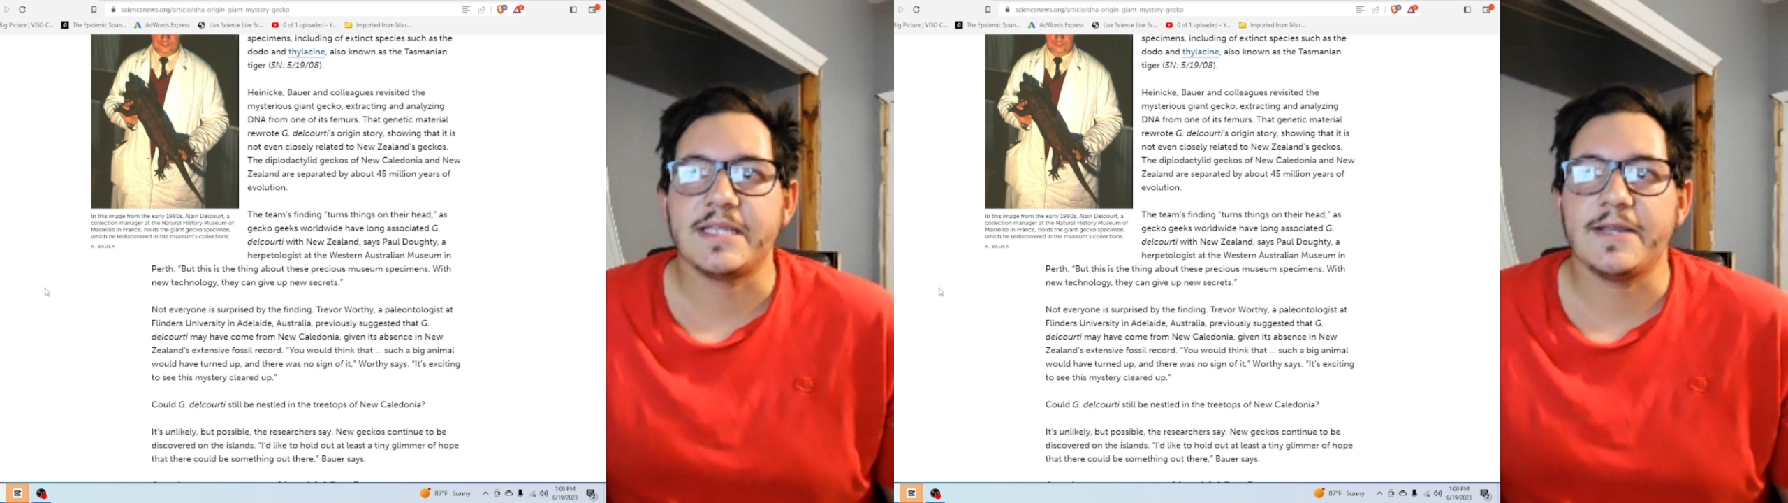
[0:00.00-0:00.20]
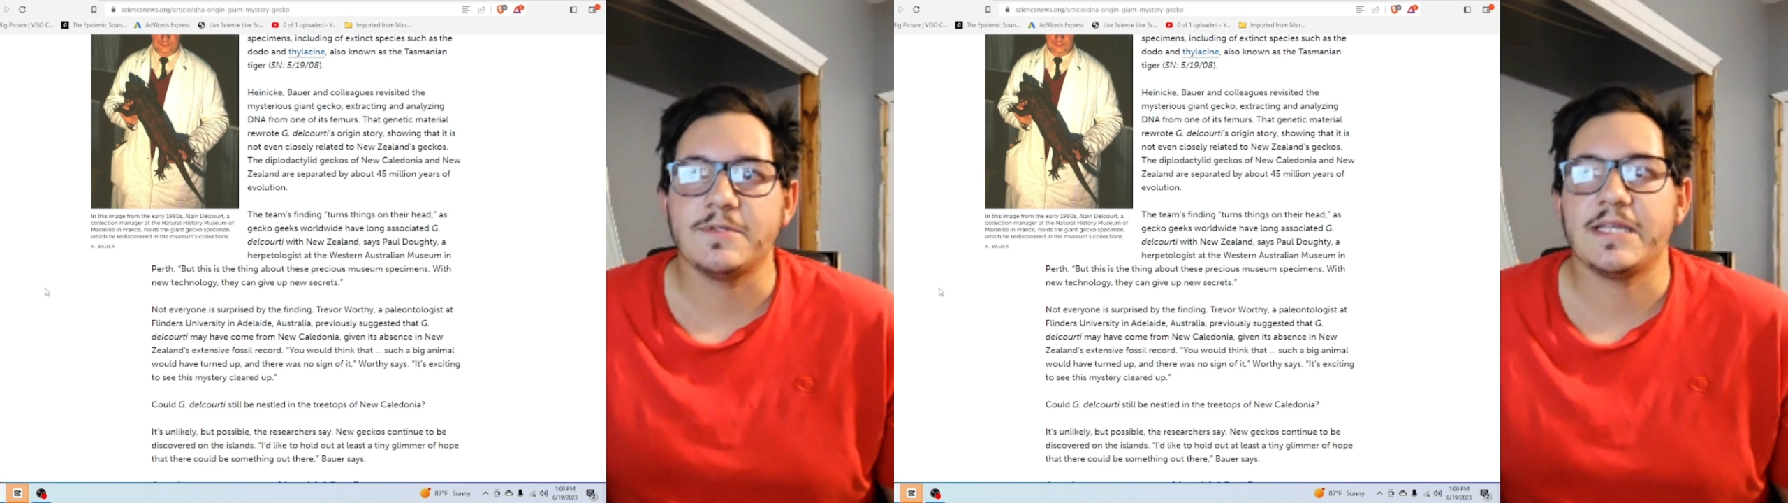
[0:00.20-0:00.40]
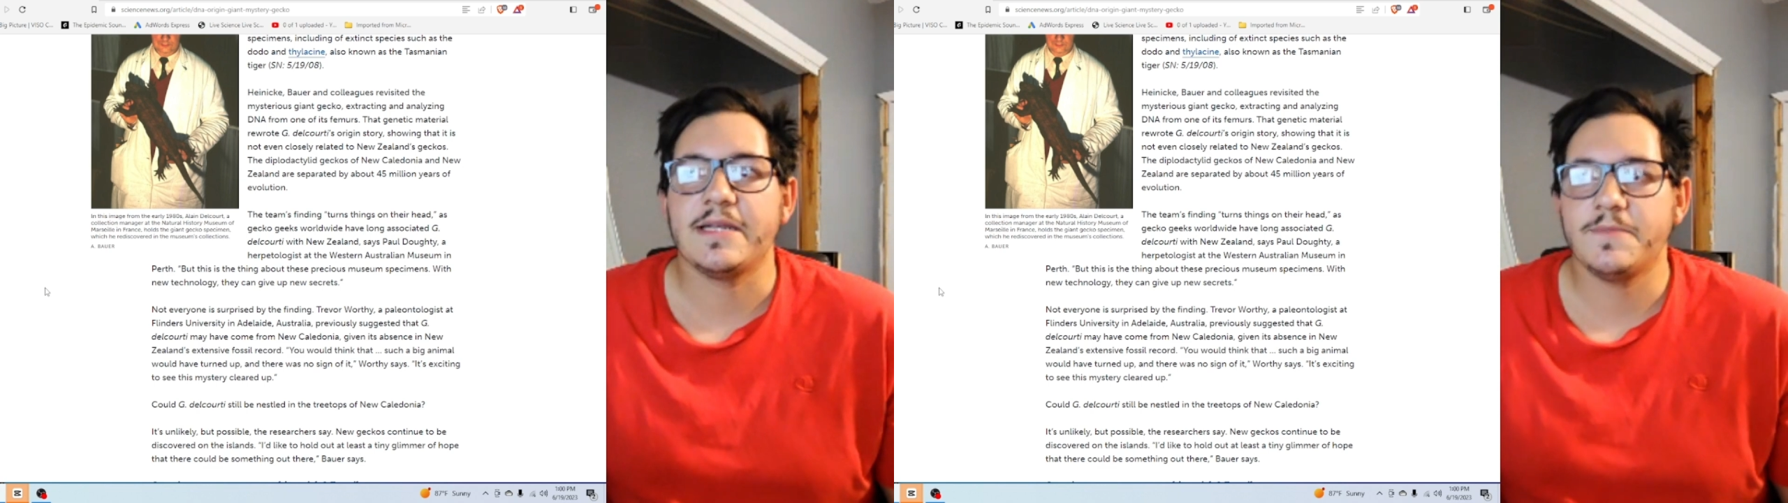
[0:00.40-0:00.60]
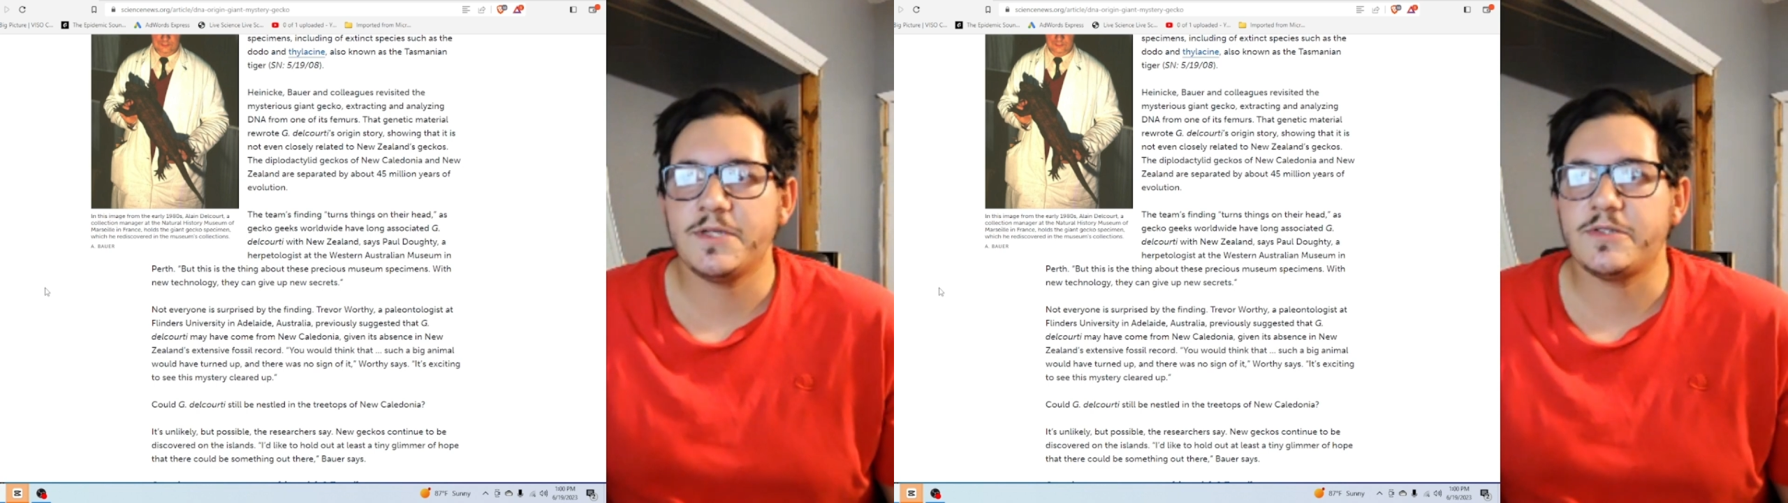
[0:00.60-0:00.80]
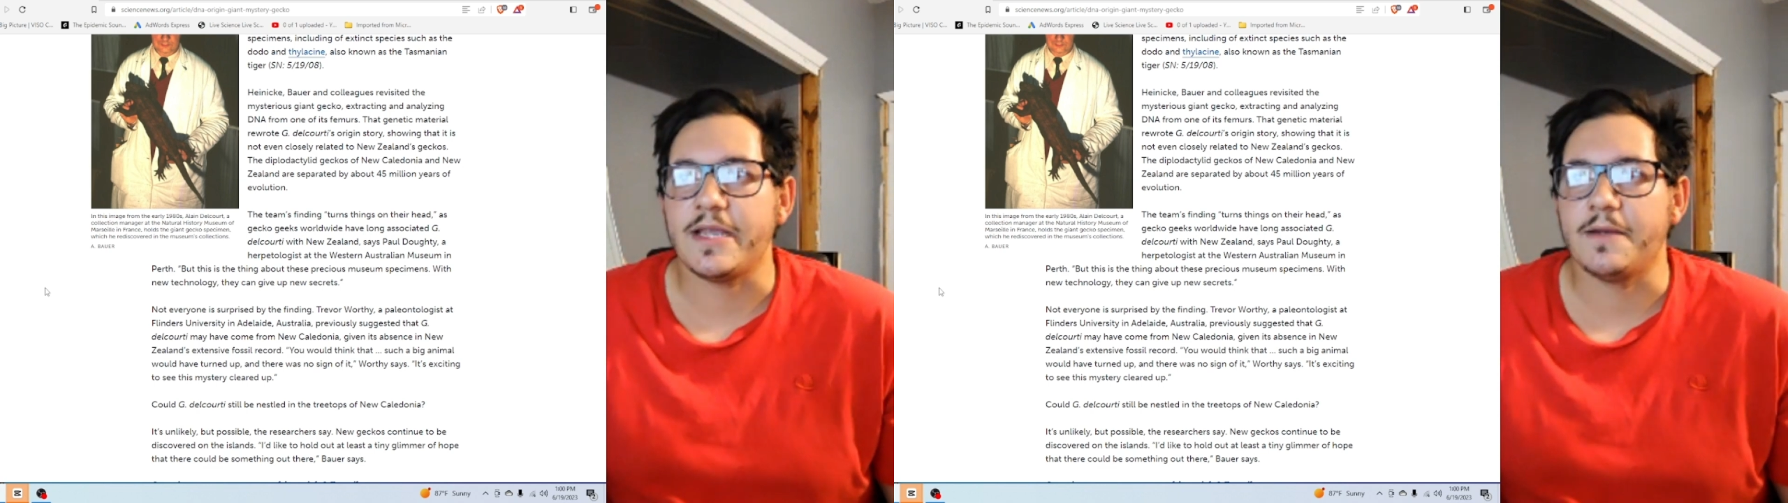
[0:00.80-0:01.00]
thing was in a
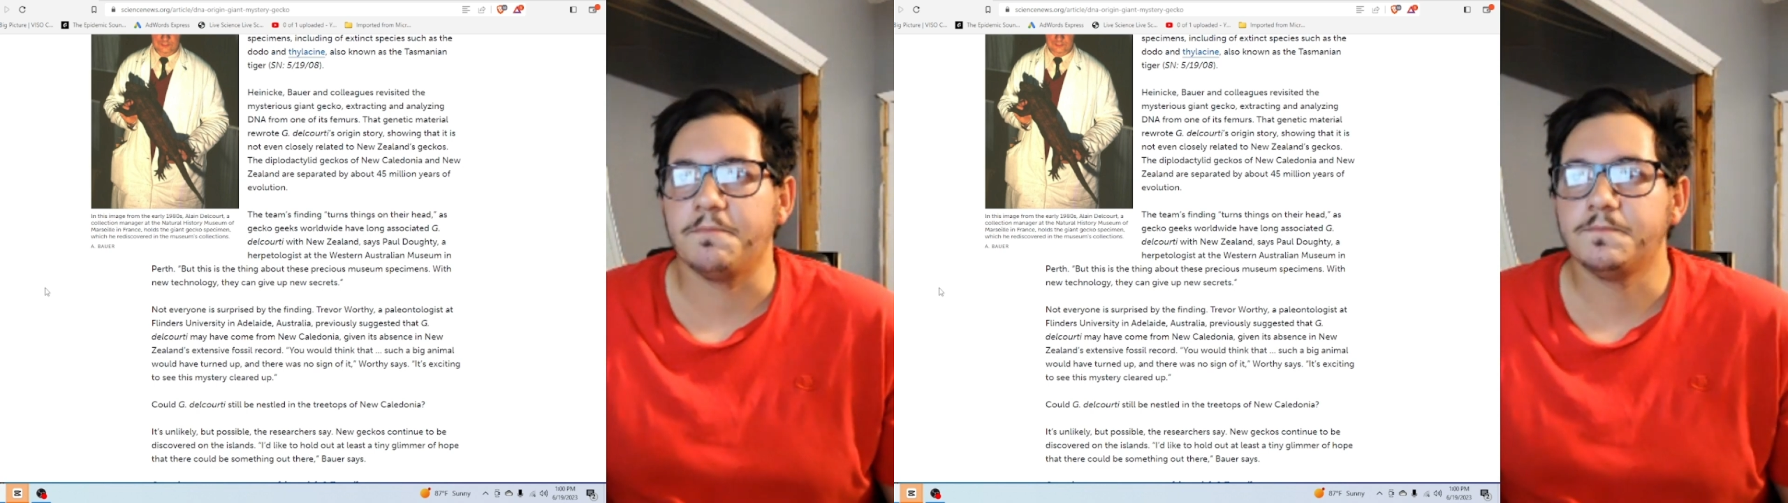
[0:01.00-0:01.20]
museum